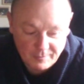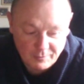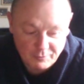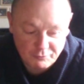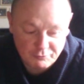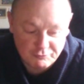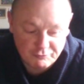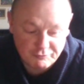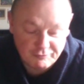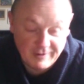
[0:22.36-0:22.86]

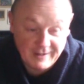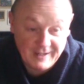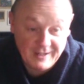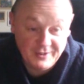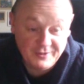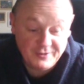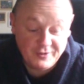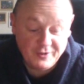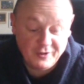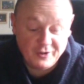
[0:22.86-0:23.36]

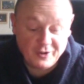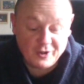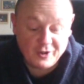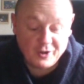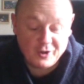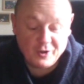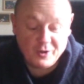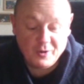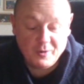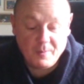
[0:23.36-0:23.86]
read to
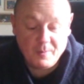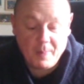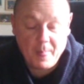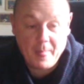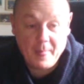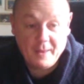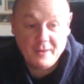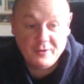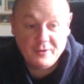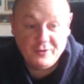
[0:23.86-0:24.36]
you
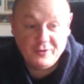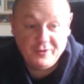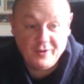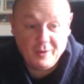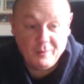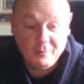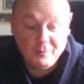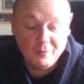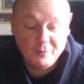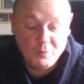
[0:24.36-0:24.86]

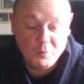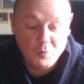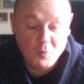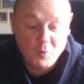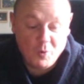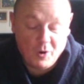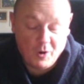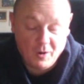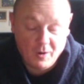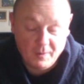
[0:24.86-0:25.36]
some of
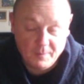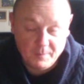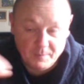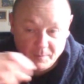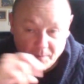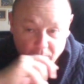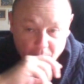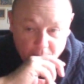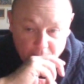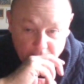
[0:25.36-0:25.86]
what
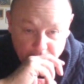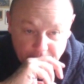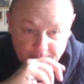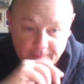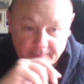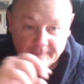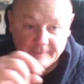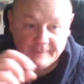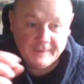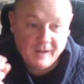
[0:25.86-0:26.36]

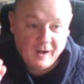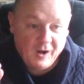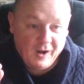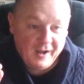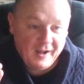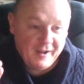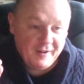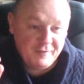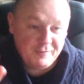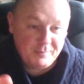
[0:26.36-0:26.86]
I
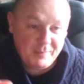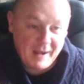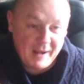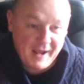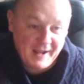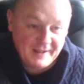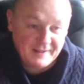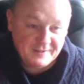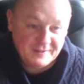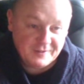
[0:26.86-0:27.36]
have
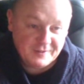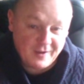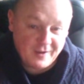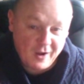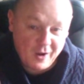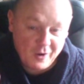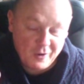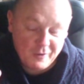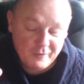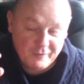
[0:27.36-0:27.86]
penned
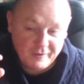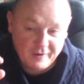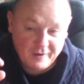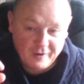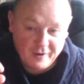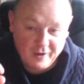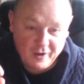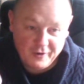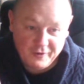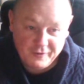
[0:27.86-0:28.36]
over the
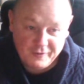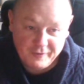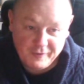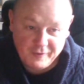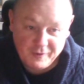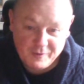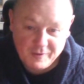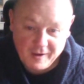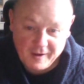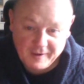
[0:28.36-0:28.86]
last
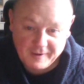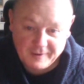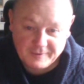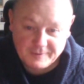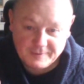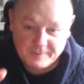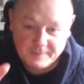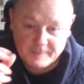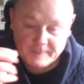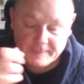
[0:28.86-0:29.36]
few
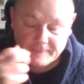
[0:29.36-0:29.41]
days,